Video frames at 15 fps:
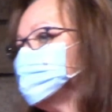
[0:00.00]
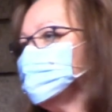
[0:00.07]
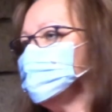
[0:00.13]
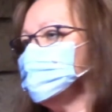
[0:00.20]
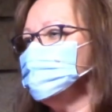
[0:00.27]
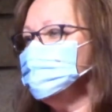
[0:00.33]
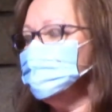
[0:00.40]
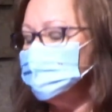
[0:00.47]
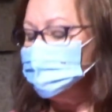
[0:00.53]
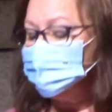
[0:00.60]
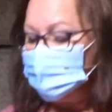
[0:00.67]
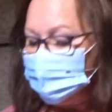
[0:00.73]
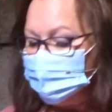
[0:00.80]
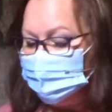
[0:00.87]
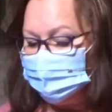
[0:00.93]
sure that
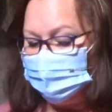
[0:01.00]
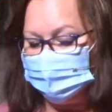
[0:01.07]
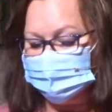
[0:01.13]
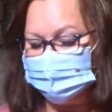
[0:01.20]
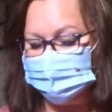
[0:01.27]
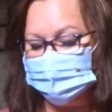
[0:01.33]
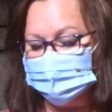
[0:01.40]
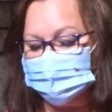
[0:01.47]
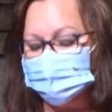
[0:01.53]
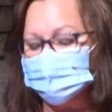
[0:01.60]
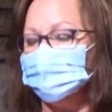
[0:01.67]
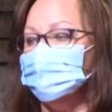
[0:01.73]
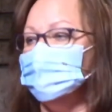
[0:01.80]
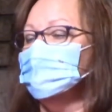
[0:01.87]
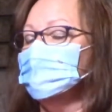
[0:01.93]
you realize this
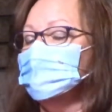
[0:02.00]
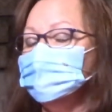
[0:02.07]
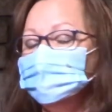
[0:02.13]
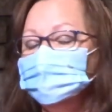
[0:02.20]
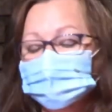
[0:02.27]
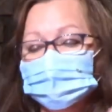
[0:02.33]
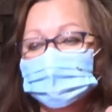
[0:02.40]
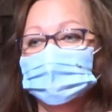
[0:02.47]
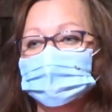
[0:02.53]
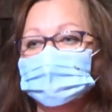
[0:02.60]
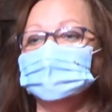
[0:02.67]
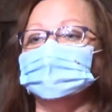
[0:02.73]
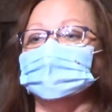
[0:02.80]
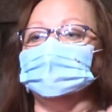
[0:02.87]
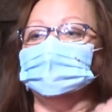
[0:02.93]
that you're
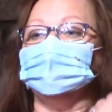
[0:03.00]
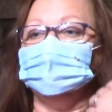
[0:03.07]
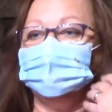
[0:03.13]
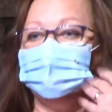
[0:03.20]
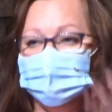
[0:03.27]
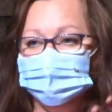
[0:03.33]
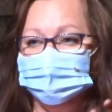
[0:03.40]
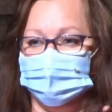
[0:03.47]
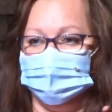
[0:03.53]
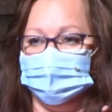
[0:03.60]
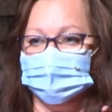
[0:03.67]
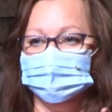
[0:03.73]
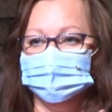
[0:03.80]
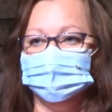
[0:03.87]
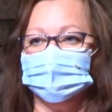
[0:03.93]
already
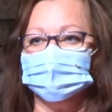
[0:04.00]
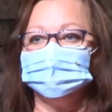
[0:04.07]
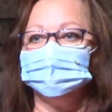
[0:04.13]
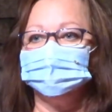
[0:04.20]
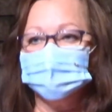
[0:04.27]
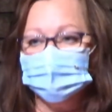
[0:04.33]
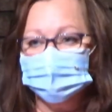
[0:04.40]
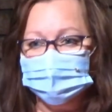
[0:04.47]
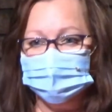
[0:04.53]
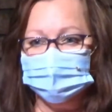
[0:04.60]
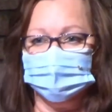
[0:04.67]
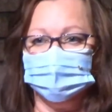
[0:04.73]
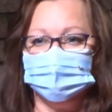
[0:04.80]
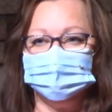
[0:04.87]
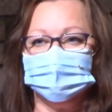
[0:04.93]
giving by
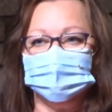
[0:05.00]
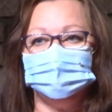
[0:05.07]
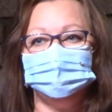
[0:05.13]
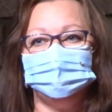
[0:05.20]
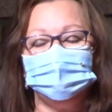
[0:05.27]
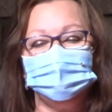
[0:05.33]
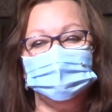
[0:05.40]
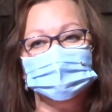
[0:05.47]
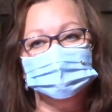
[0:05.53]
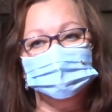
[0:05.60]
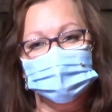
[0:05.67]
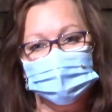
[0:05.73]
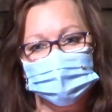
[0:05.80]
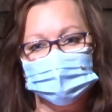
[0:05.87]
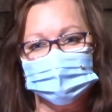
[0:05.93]
showing up and being
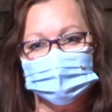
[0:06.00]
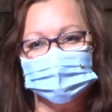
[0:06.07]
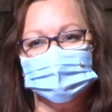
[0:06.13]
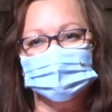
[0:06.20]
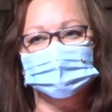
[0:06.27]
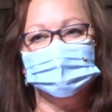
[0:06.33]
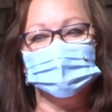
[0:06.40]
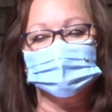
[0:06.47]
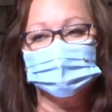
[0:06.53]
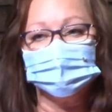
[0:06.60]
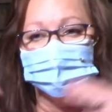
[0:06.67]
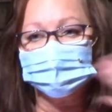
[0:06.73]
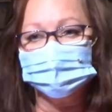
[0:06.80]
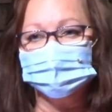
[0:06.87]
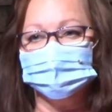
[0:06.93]
a part of
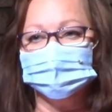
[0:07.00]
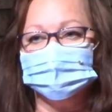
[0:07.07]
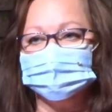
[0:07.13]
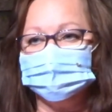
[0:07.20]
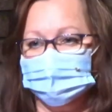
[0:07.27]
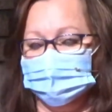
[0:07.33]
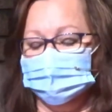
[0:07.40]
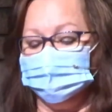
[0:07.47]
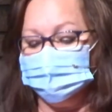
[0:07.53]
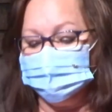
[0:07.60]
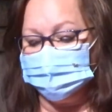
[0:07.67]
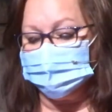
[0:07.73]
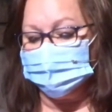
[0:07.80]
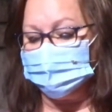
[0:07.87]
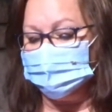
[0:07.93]
that group that's on
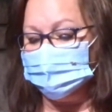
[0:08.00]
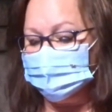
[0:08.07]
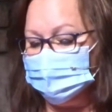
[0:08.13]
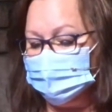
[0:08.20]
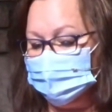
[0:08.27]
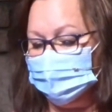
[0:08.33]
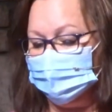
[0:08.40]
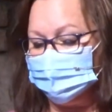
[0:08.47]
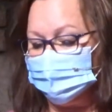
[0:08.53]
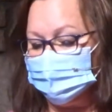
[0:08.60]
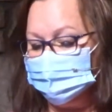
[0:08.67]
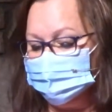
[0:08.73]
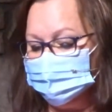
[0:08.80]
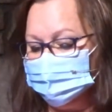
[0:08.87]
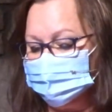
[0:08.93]
this journey
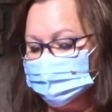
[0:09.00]
together.